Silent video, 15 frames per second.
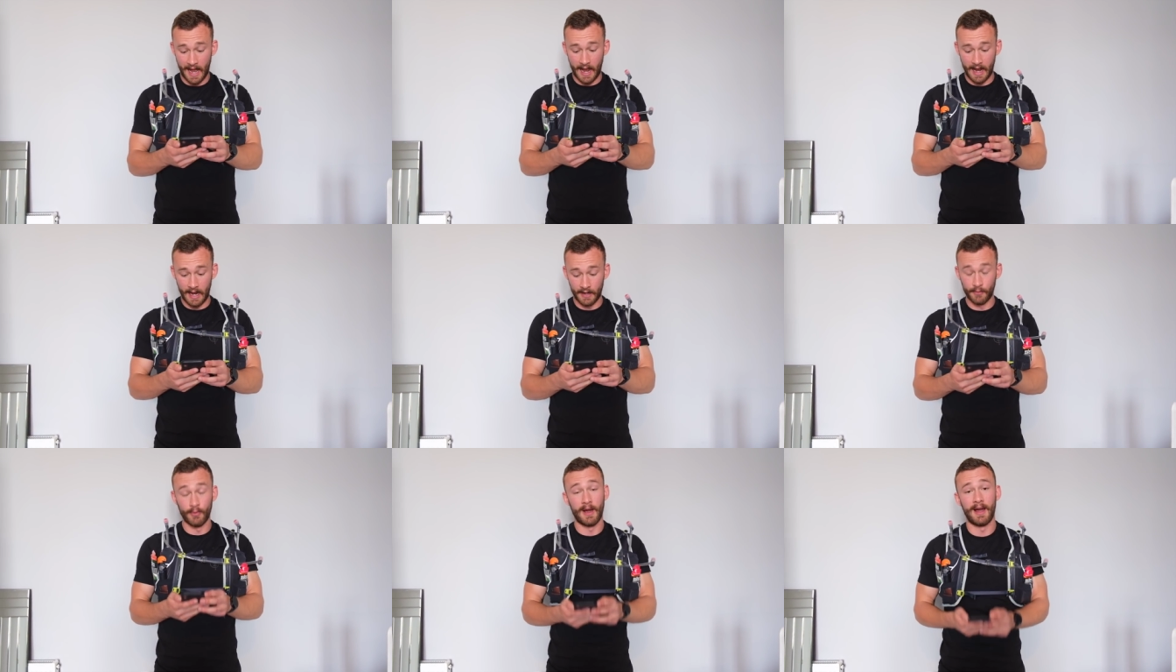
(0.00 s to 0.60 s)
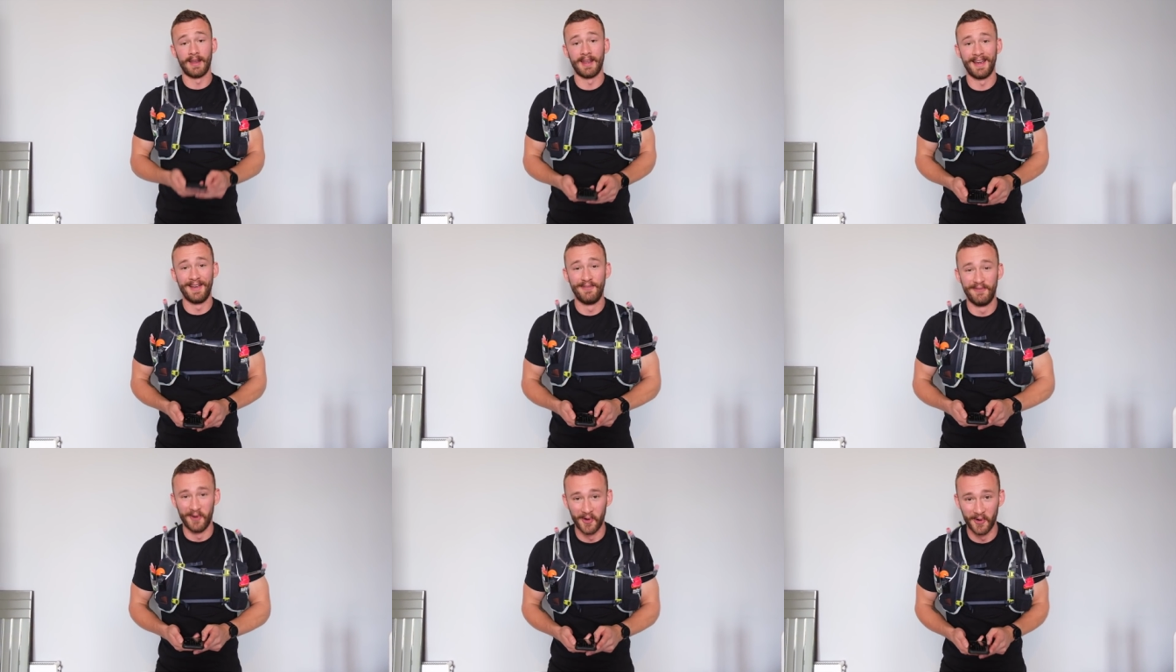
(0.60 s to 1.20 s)
and ran a
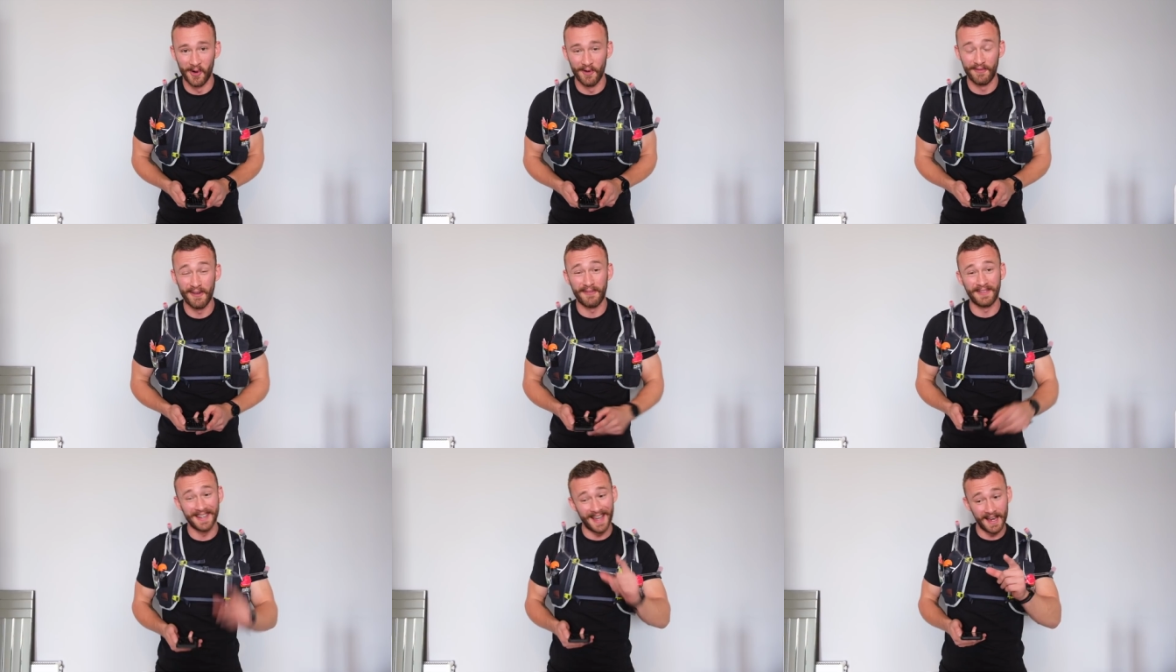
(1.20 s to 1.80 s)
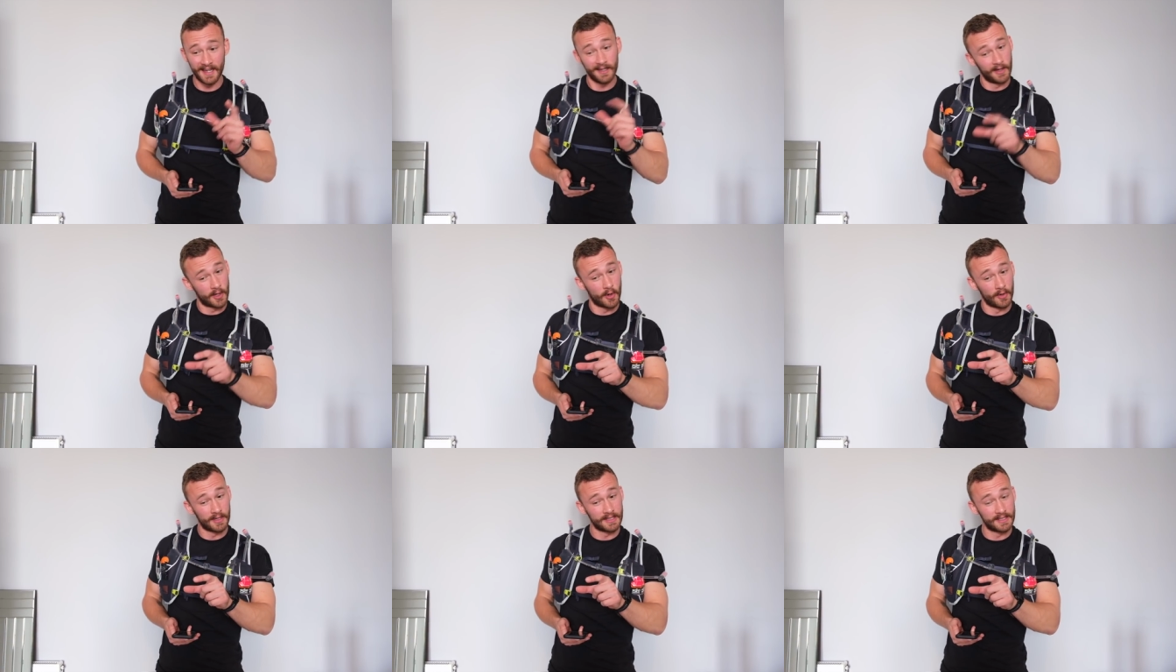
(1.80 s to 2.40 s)
4:58
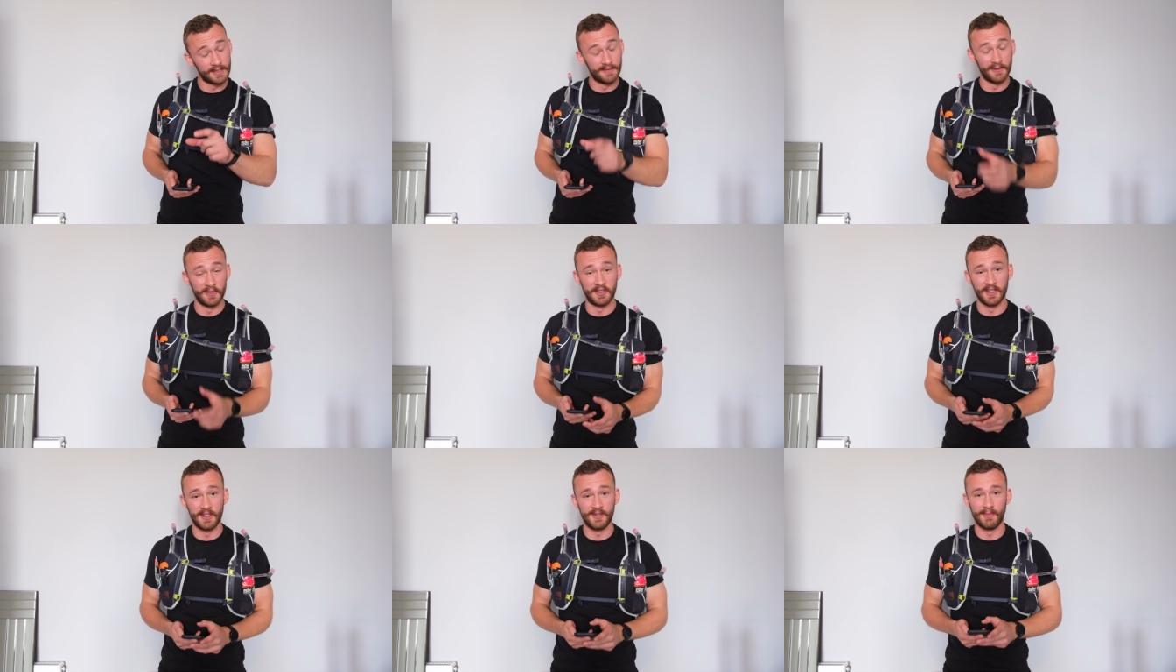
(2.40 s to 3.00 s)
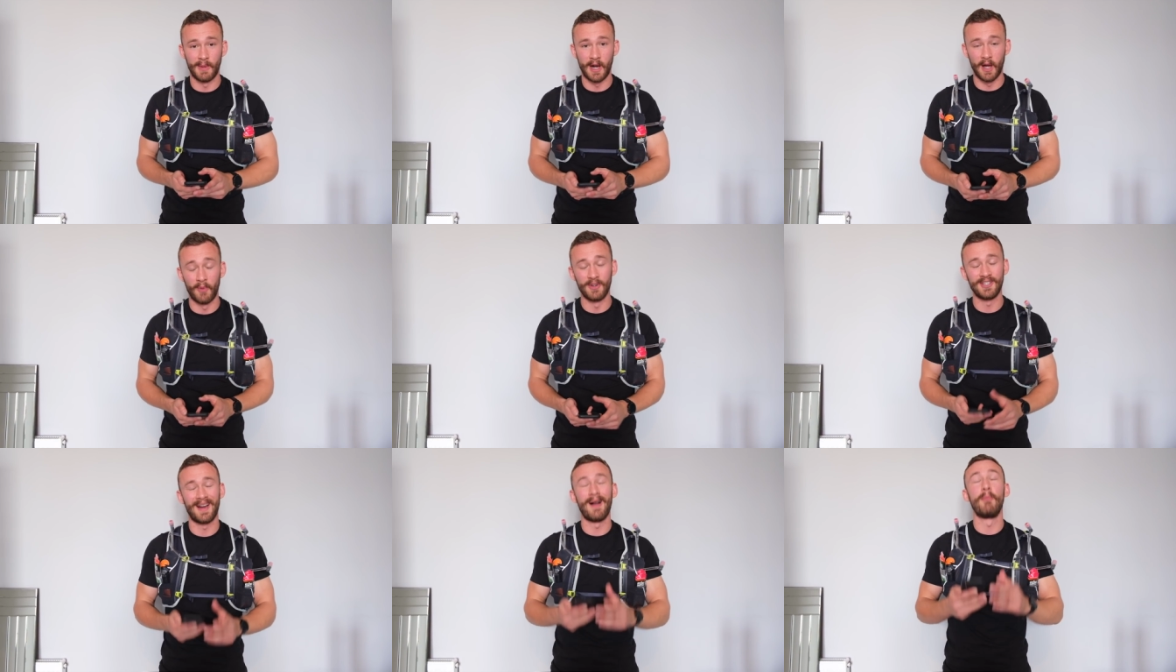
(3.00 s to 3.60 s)
according to the footage mile,
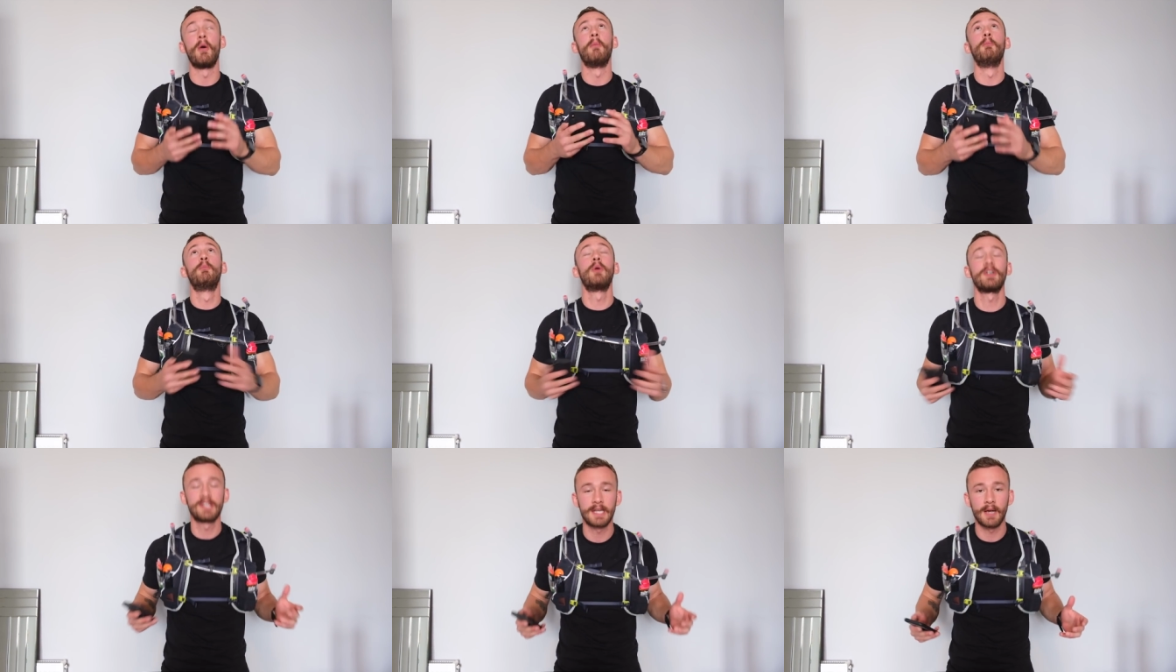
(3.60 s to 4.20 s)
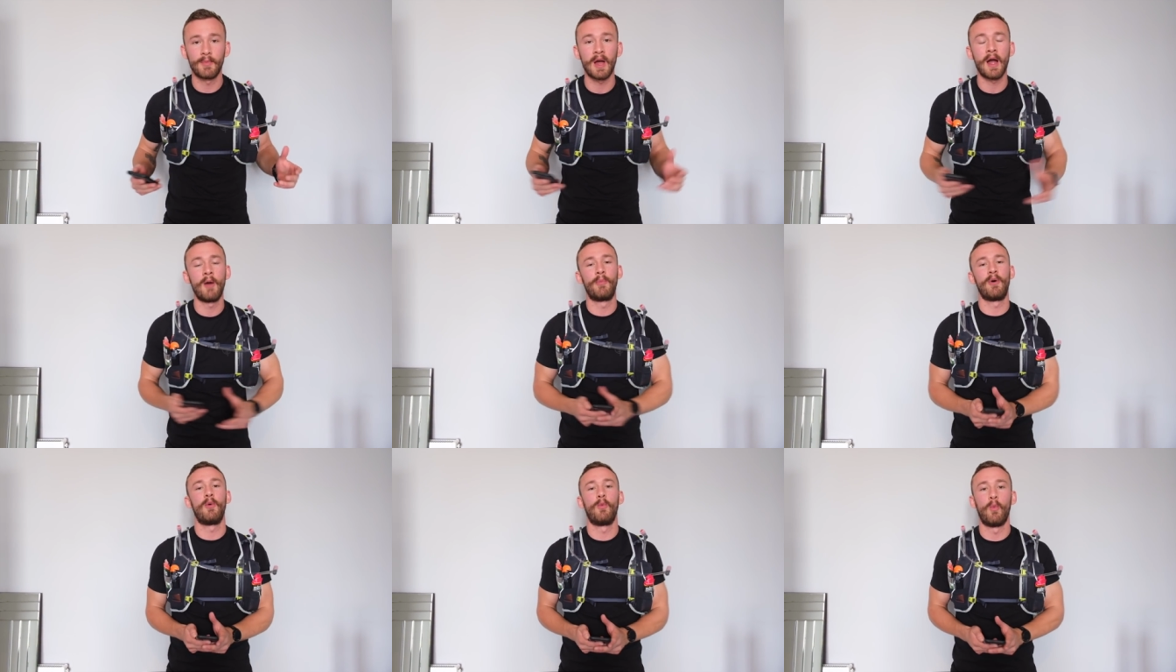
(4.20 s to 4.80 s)
which I'm buzzing
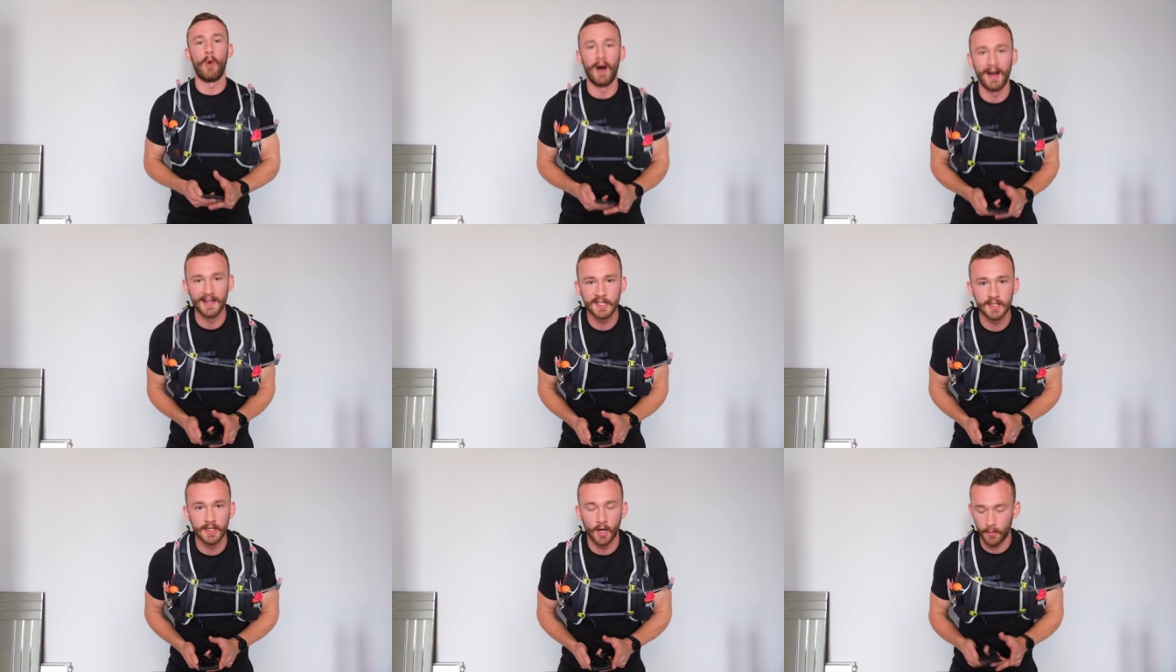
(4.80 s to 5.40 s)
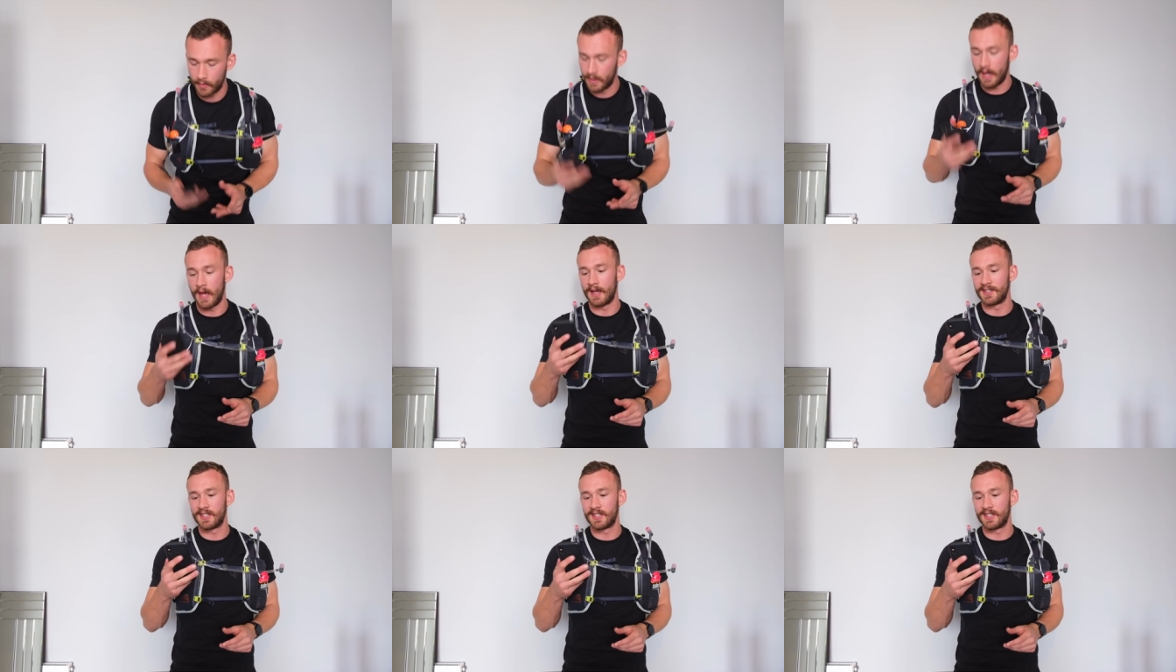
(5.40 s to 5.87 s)
about, but why stop there?